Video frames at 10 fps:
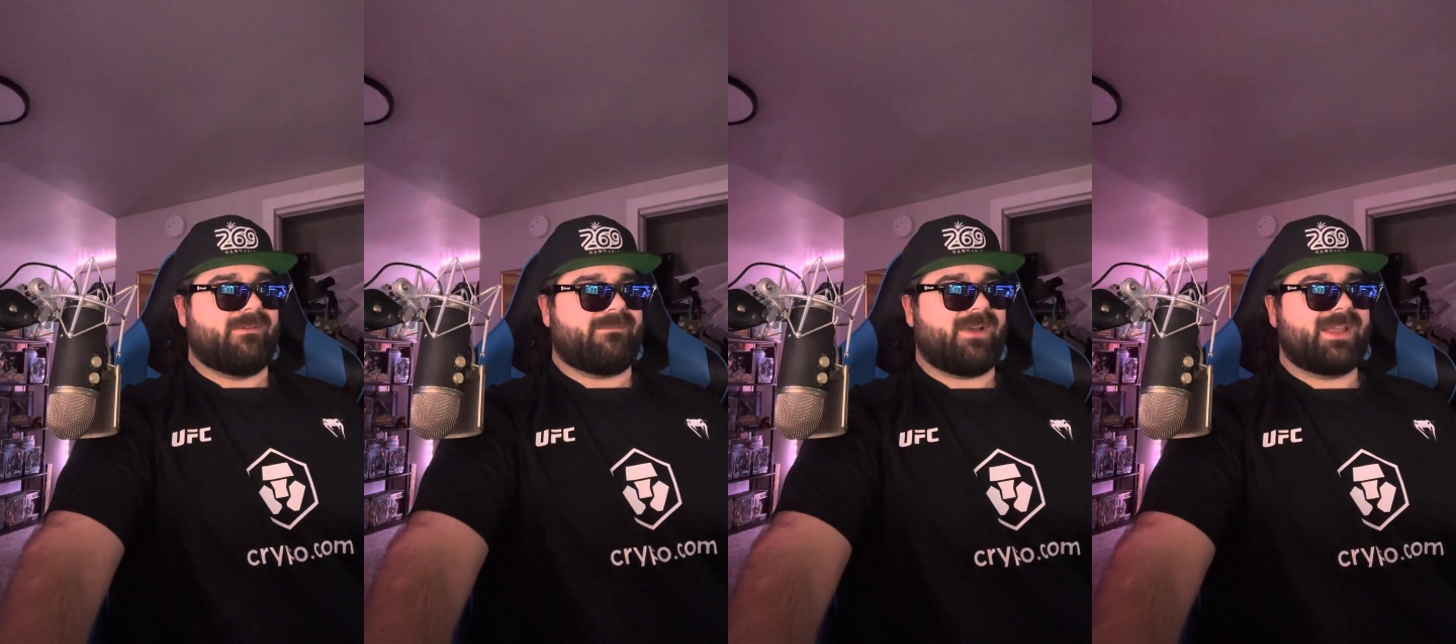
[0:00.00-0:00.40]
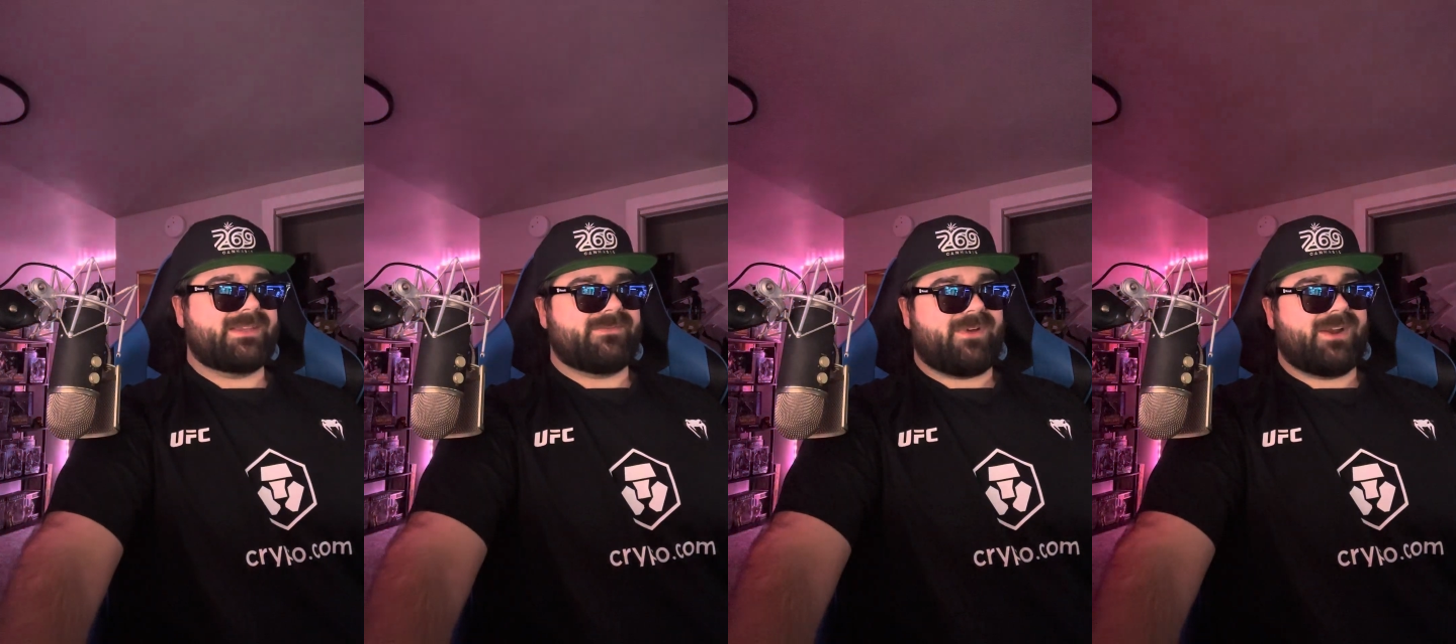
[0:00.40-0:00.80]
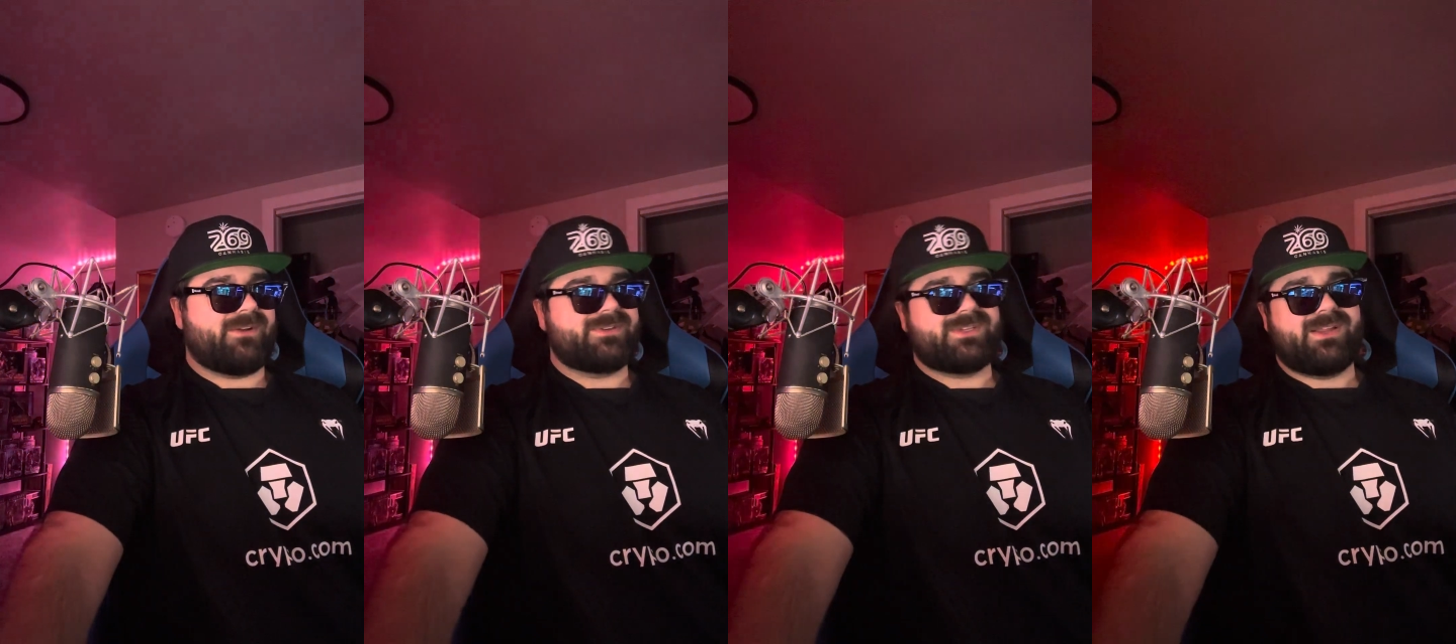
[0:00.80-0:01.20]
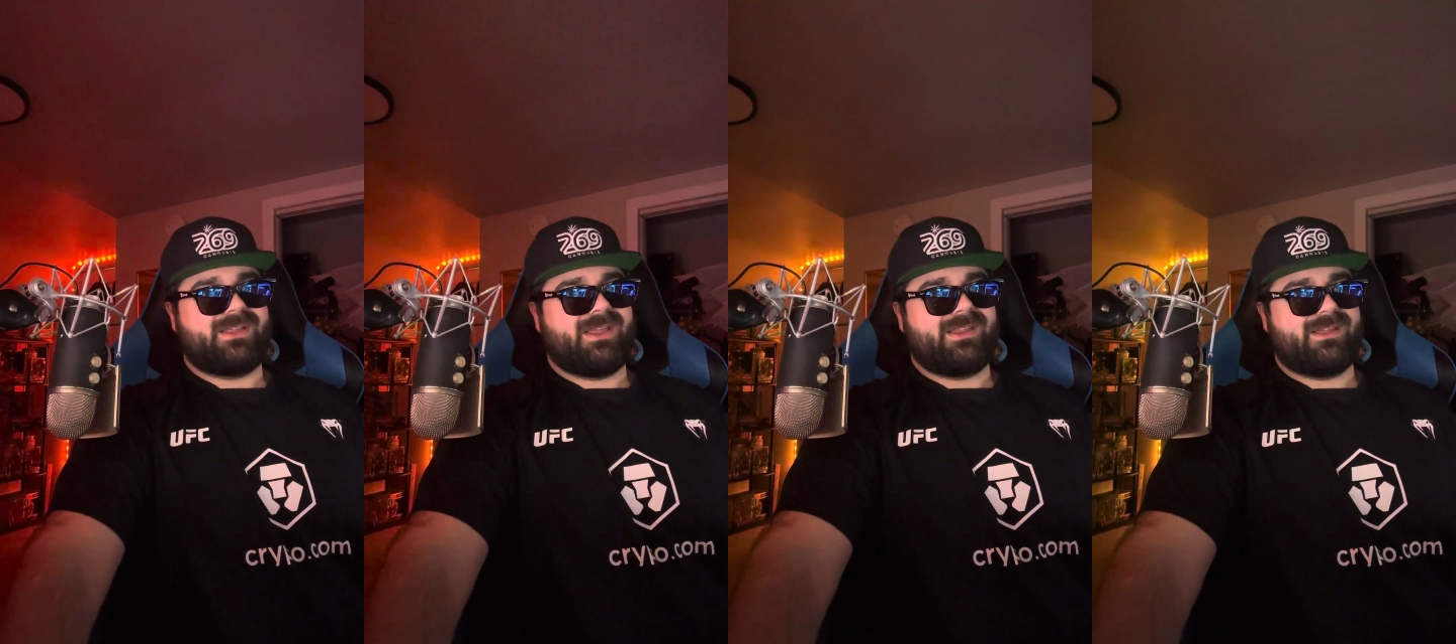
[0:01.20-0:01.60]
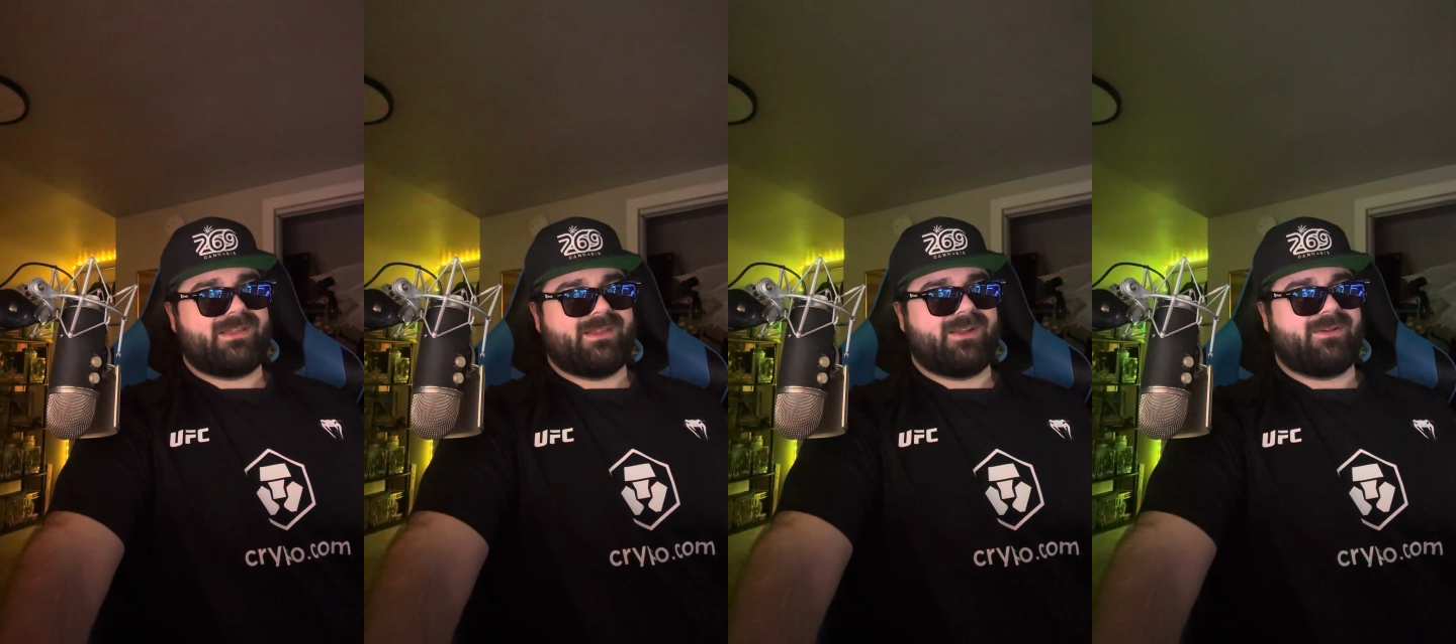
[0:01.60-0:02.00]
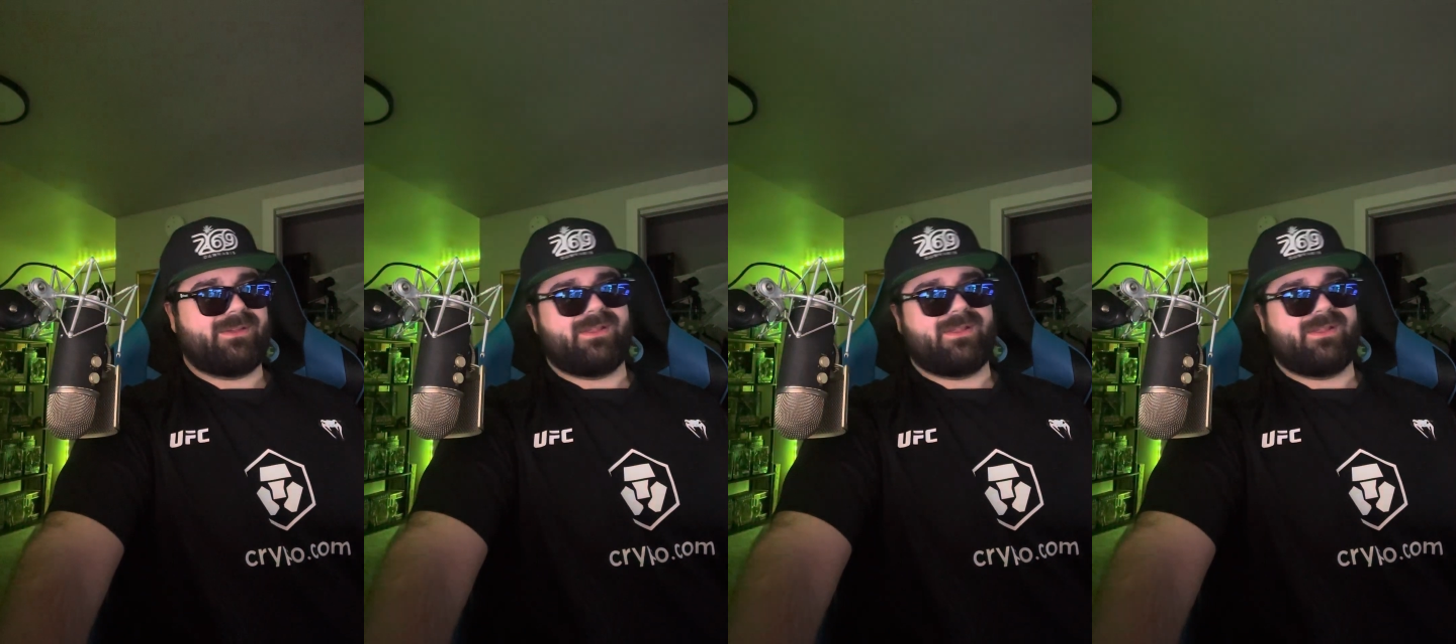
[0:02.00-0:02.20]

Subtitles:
fighters in the you know,